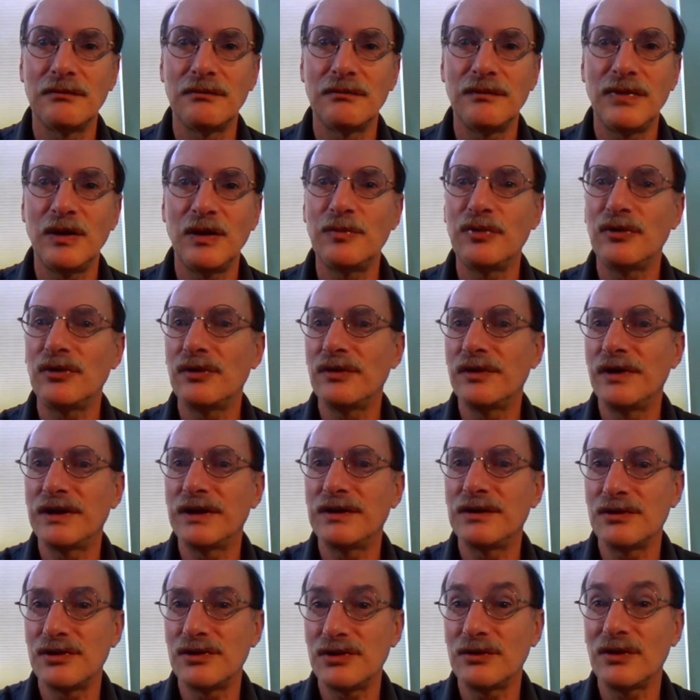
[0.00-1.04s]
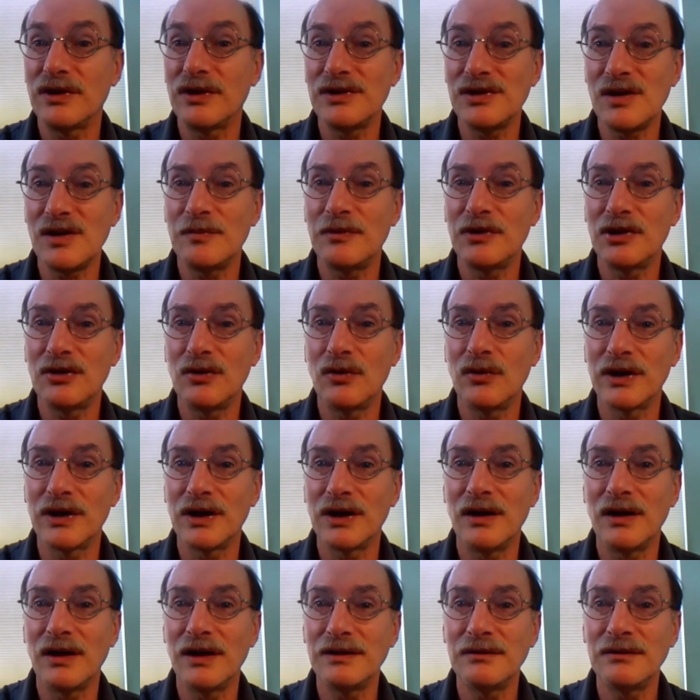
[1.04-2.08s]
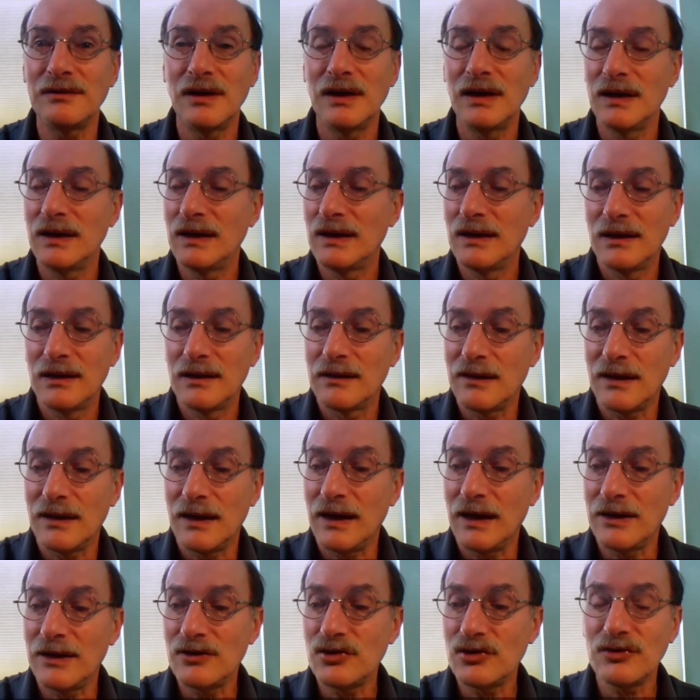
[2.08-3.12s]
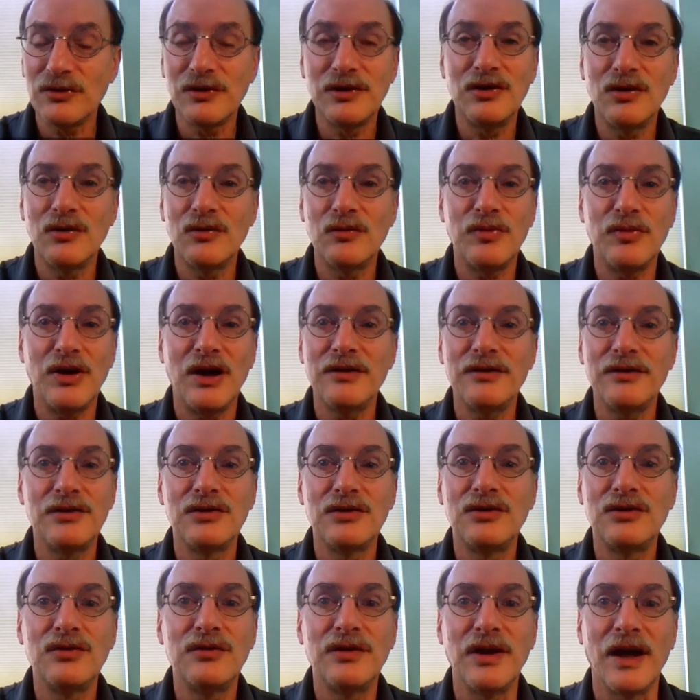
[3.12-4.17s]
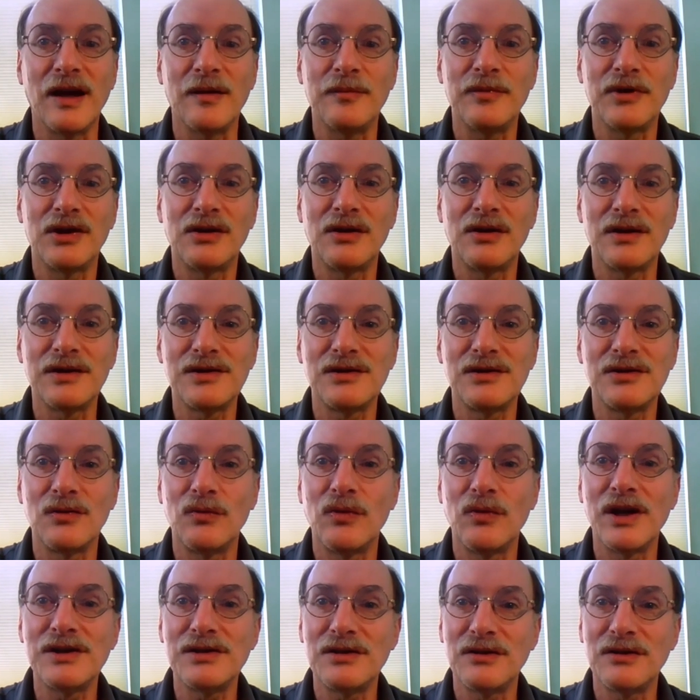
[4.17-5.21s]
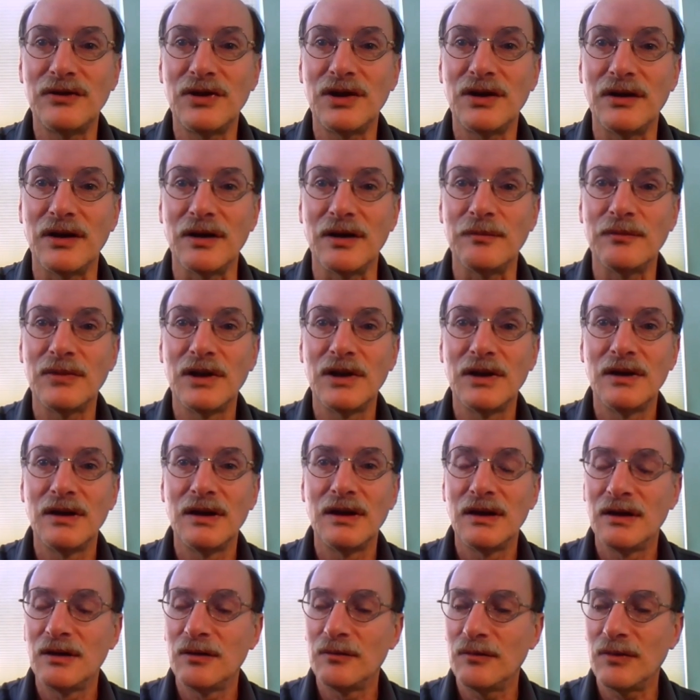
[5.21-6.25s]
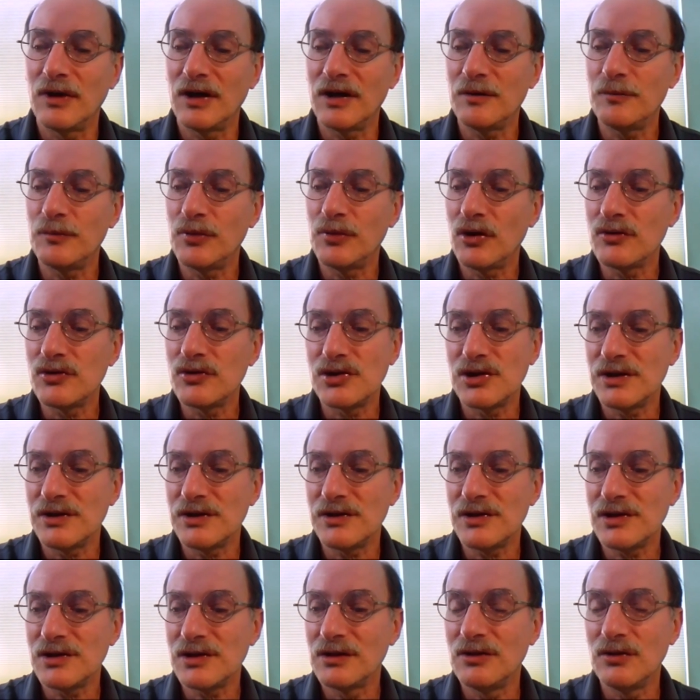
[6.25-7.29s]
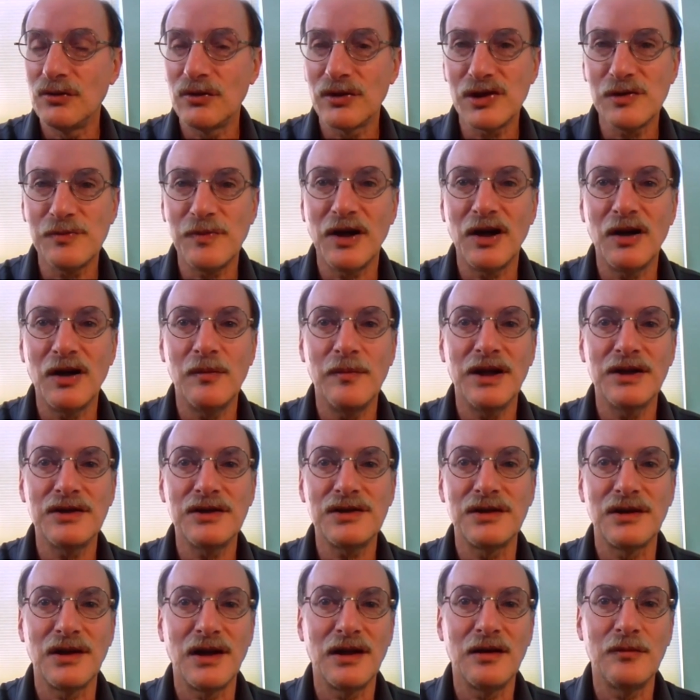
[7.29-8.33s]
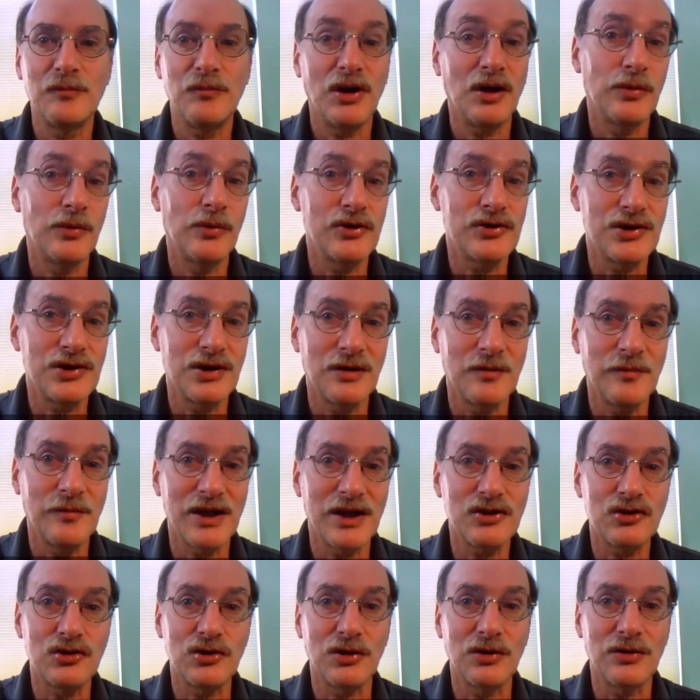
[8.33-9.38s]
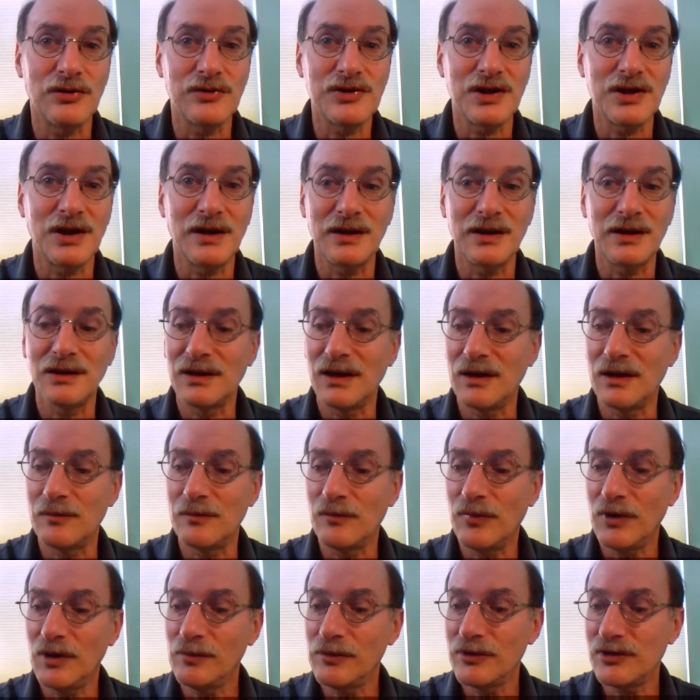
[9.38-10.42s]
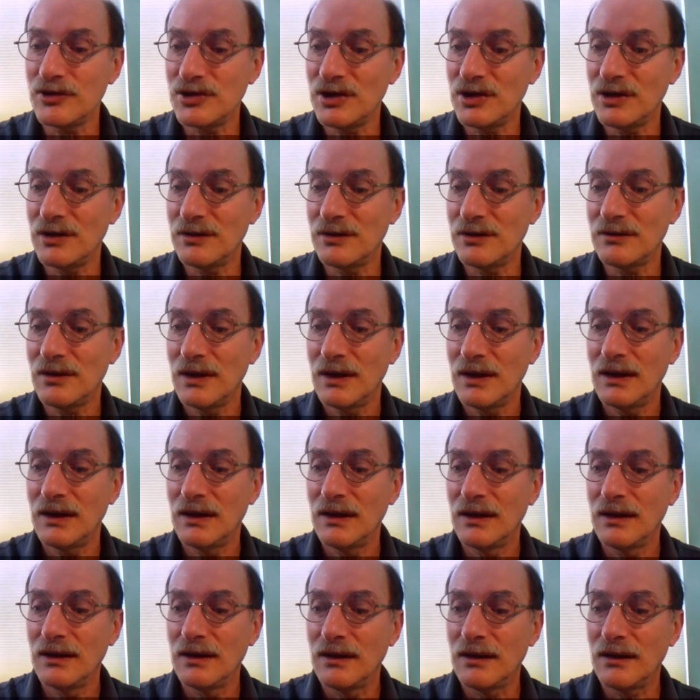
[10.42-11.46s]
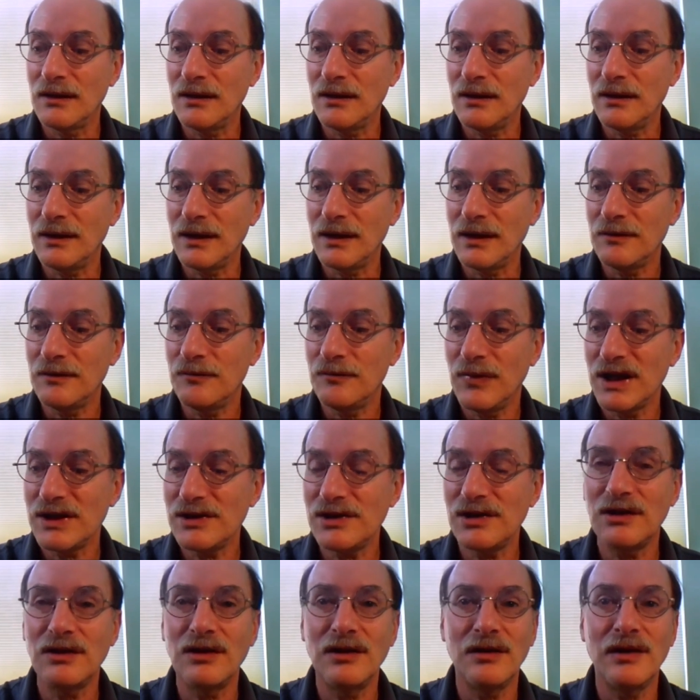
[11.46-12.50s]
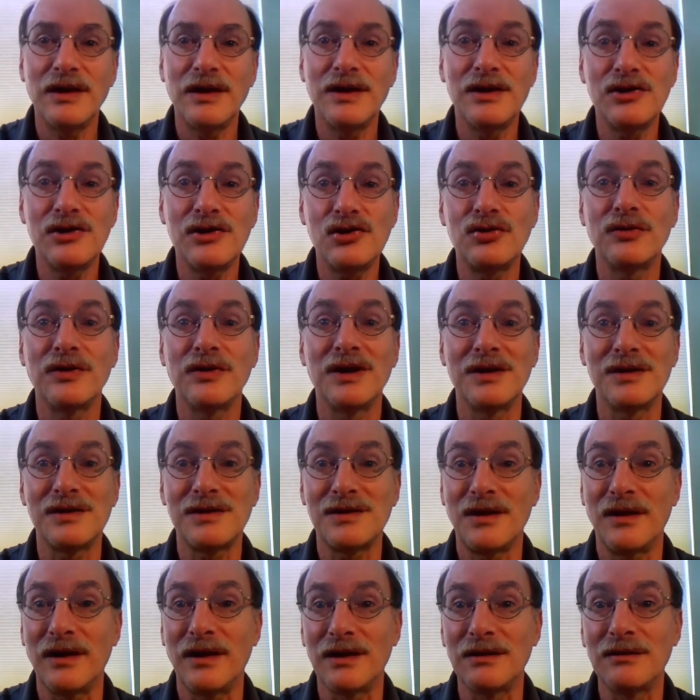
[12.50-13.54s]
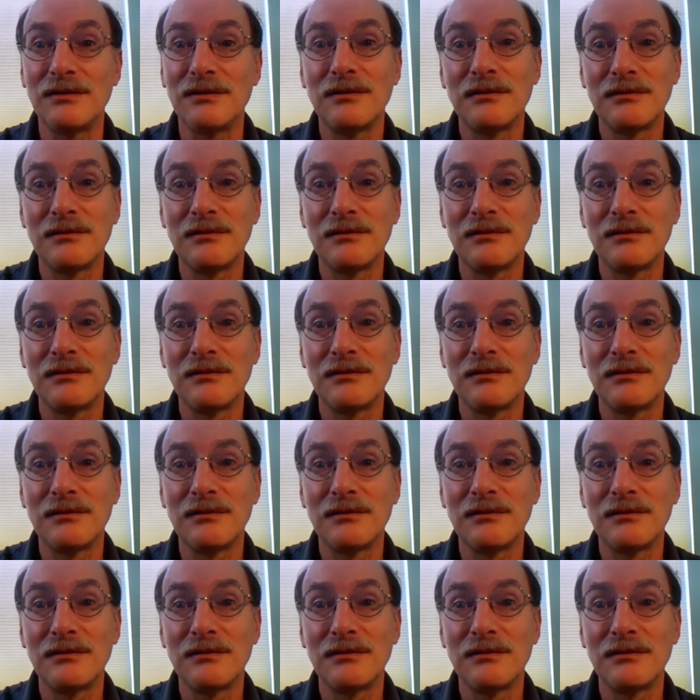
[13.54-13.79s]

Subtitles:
people that there's really something going on. I usually don't bother to do that because it's a waste of time. My approach is to do experiments, to get them published in the best journals that I can get them published in, and basically let history decide.